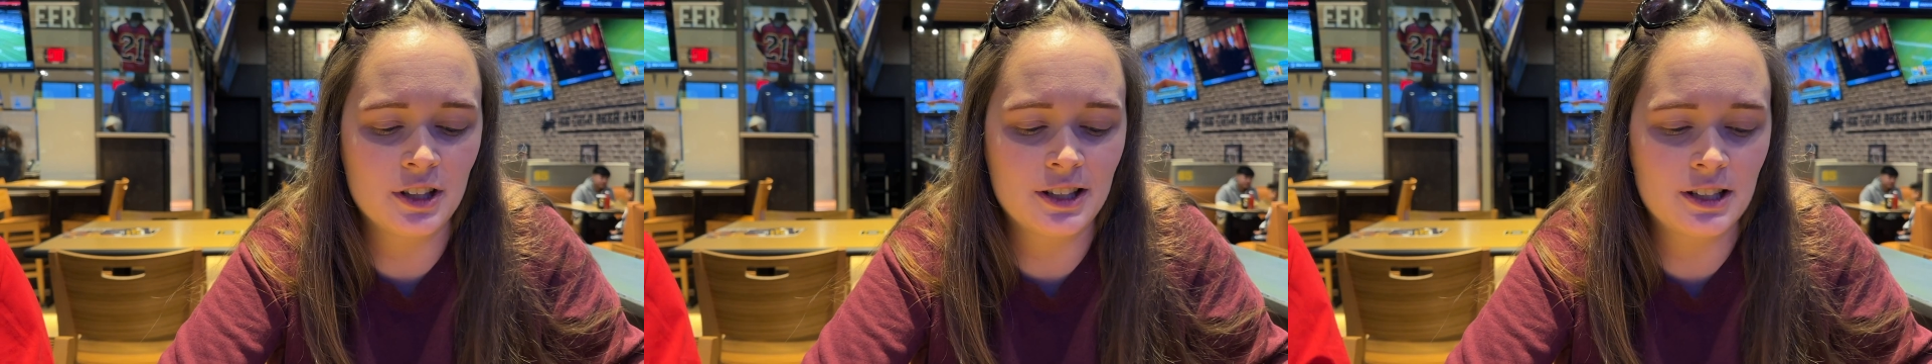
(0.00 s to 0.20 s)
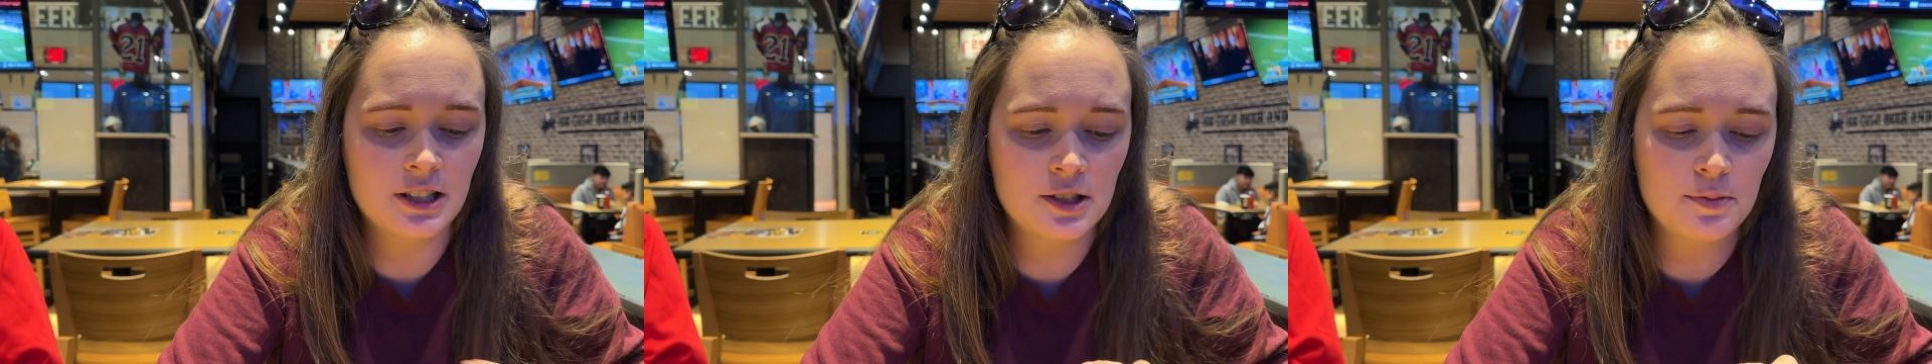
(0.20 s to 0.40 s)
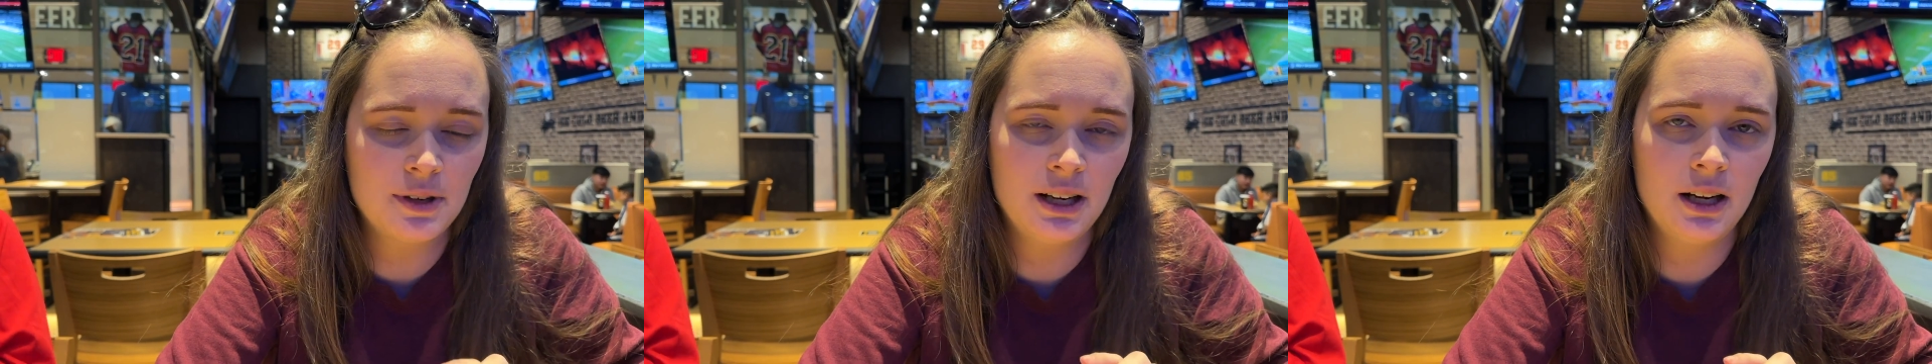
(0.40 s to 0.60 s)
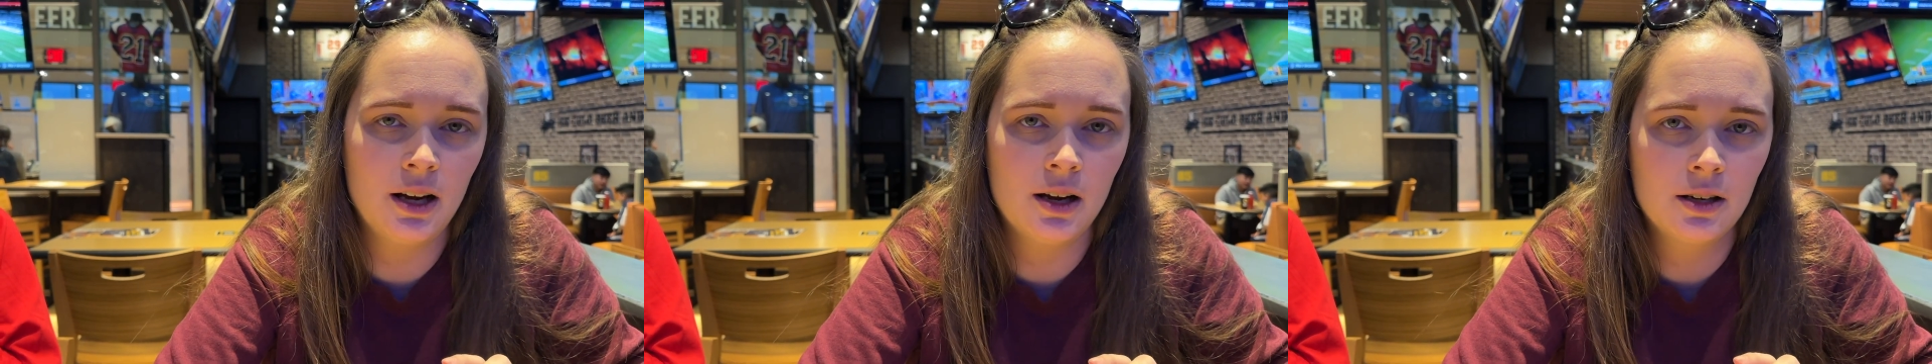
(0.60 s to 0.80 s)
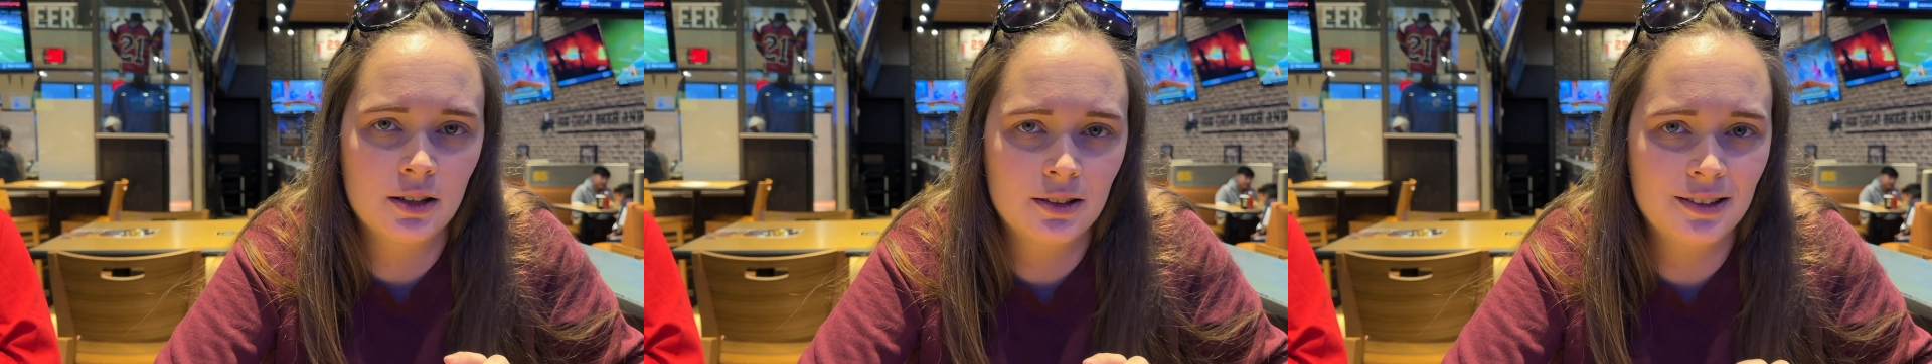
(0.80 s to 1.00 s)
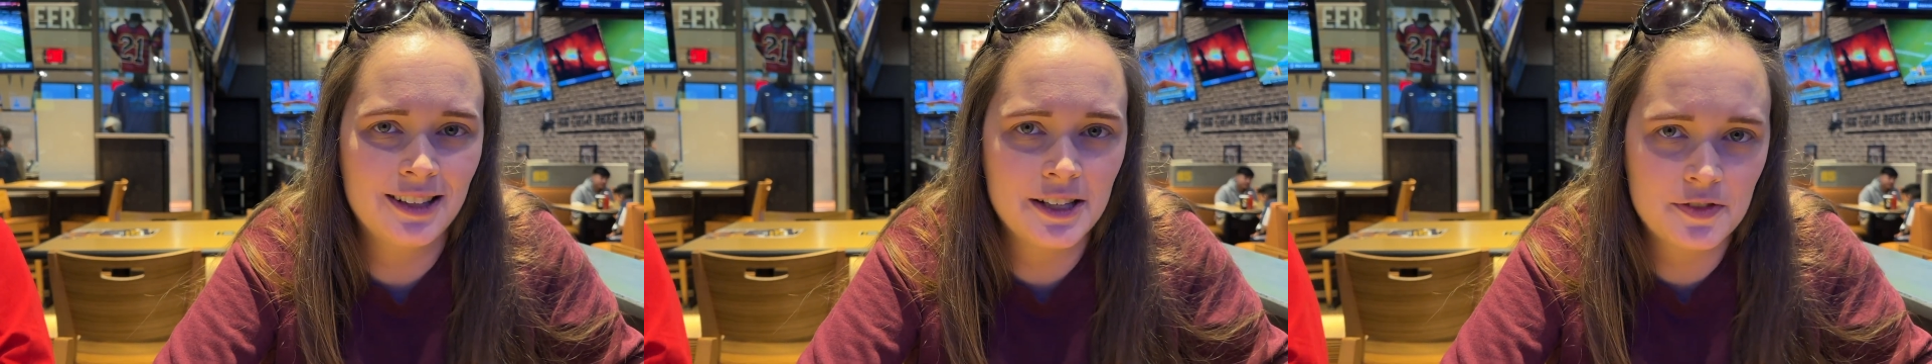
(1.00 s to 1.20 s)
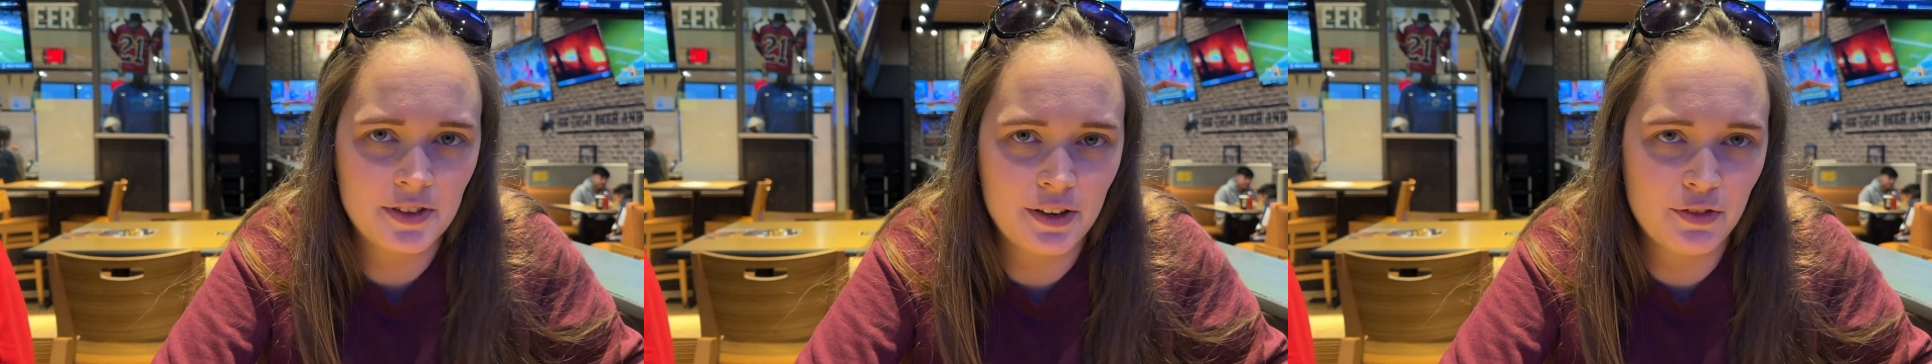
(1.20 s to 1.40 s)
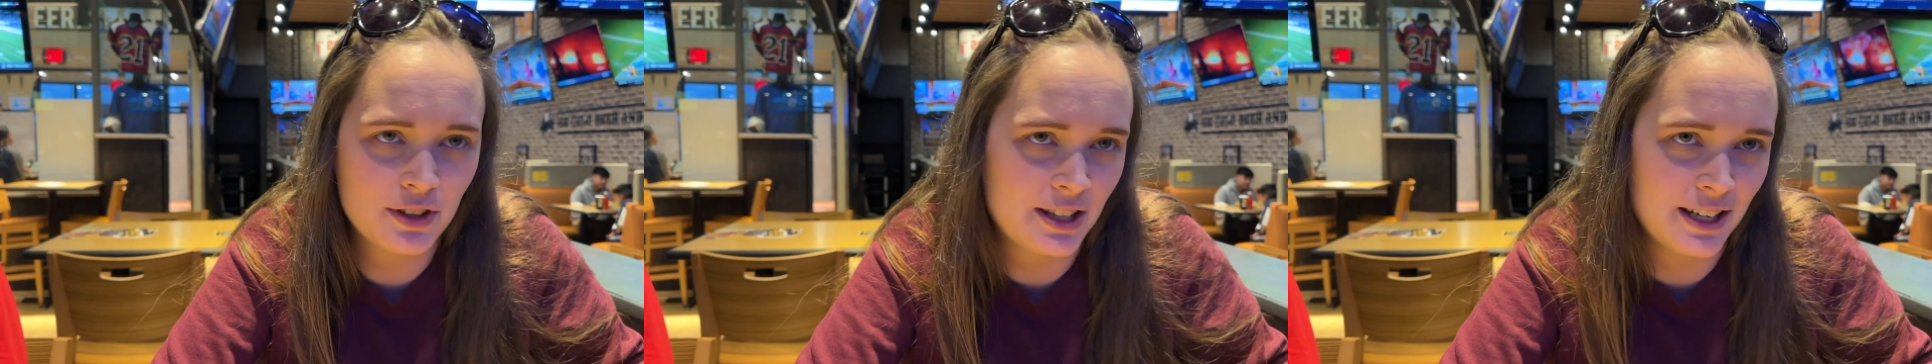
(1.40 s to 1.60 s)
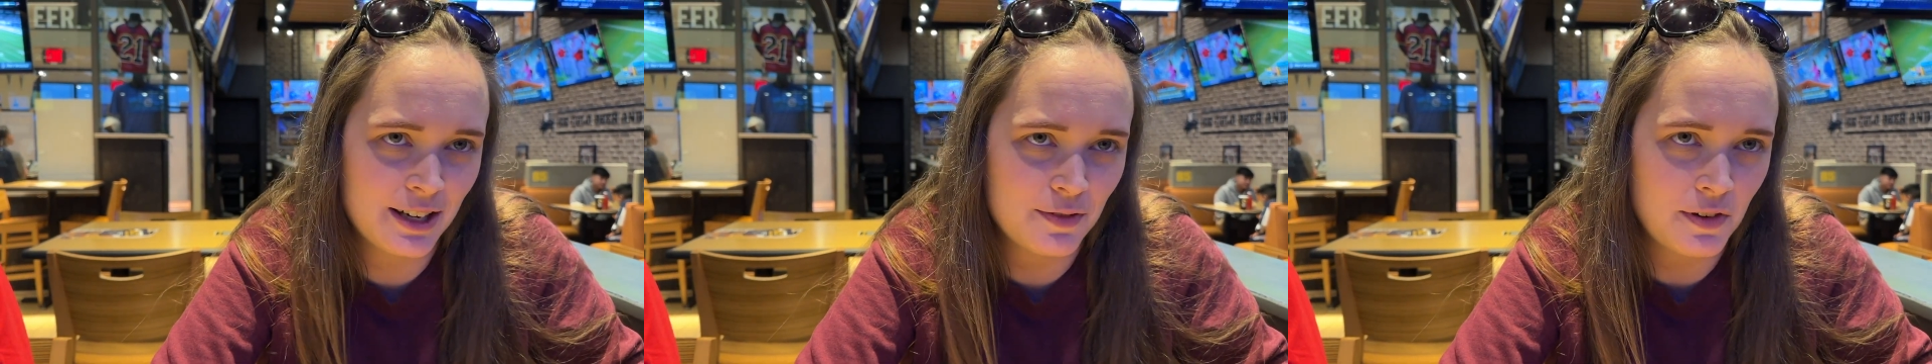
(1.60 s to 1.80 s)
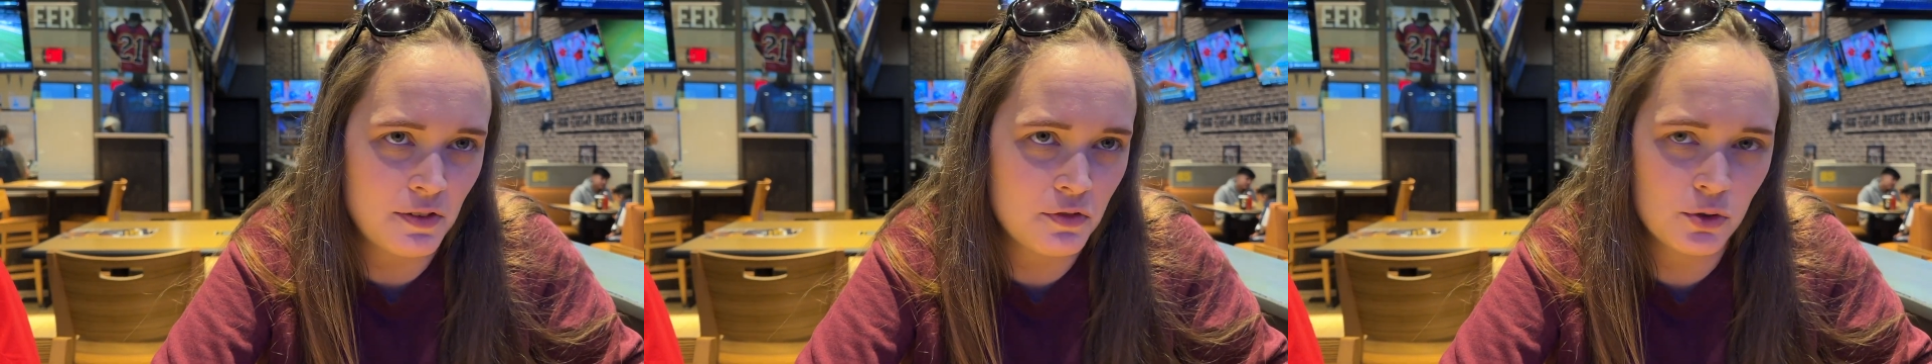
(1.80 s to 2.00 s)
This is my least favorite thing
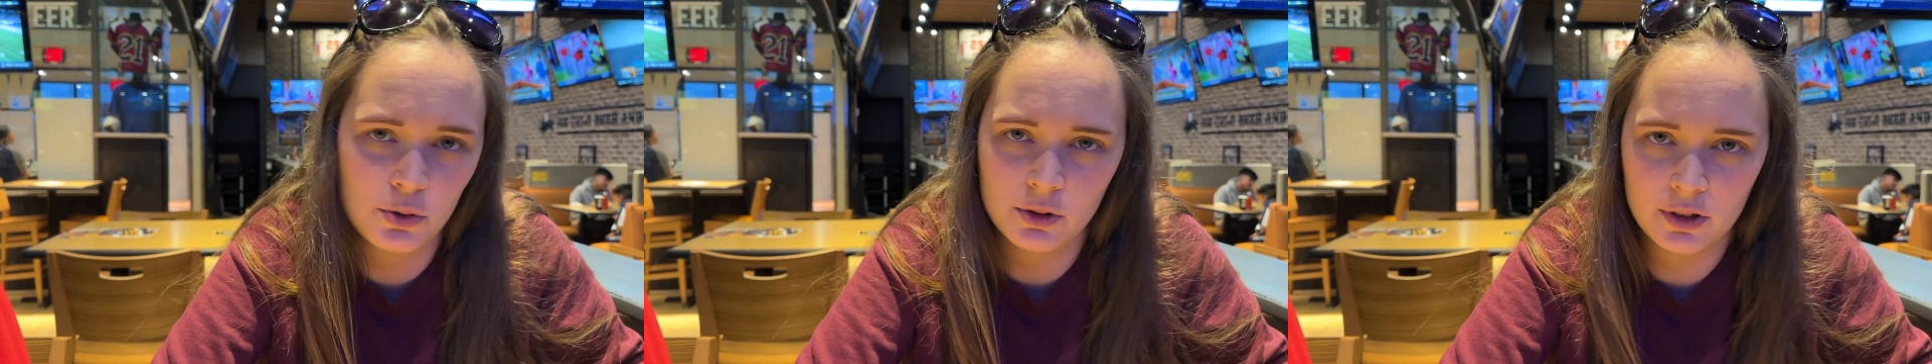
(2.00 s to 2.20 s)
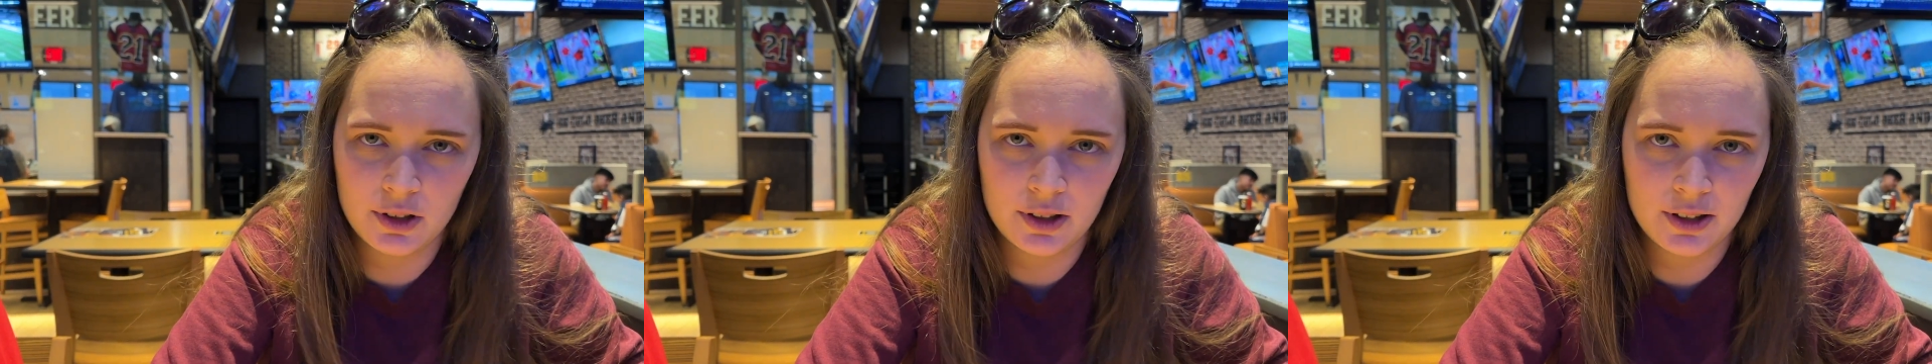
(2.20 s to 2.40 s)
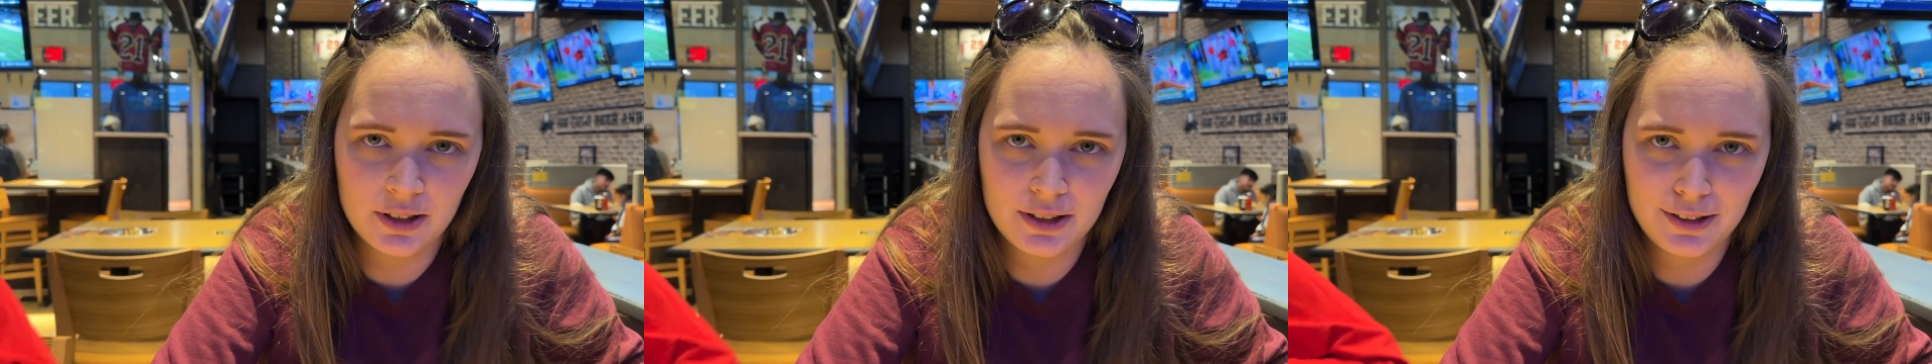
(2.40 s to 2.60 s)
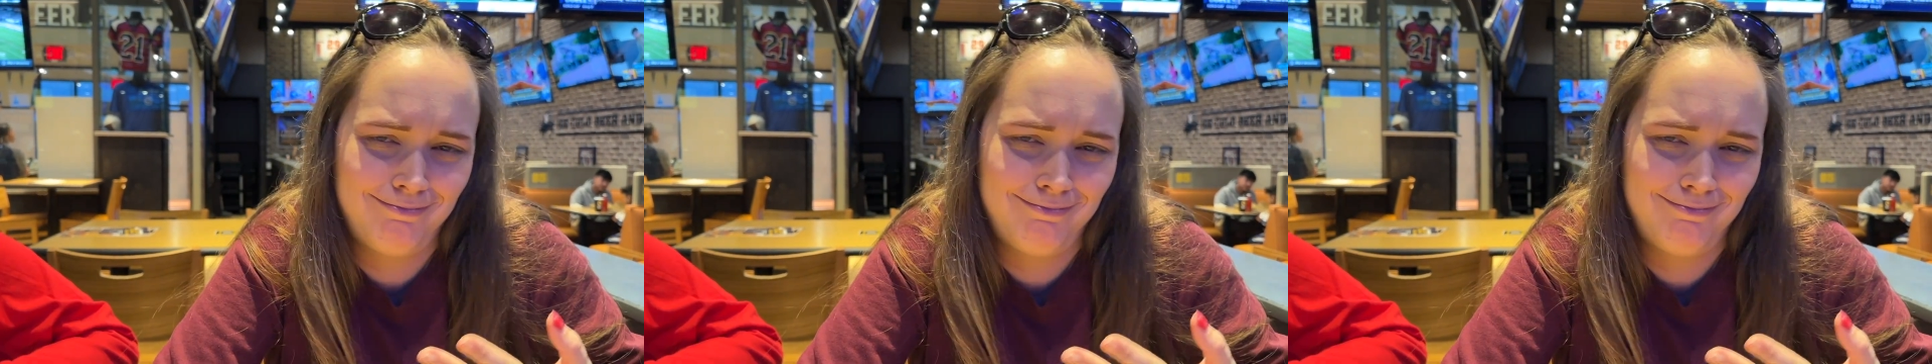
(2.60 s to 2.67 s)
I've ever ordered.